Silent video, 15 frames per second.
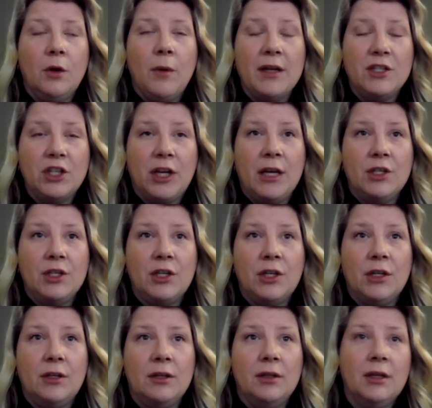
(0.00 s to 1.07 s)

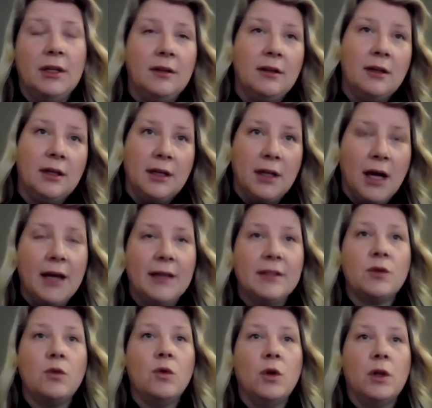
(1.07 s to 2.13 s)
education in high
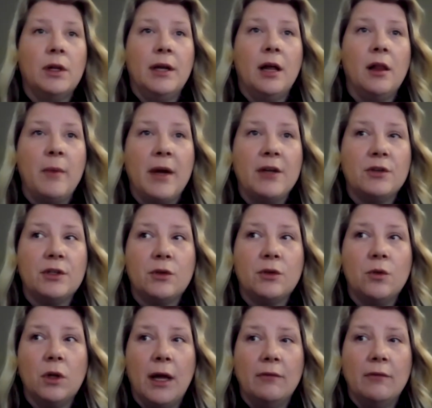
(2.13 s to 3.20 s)
school and elementary
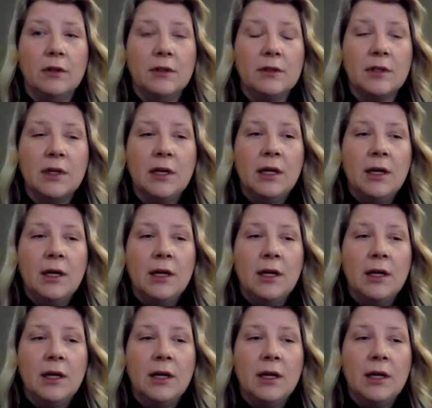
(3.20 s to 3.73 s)
school levels.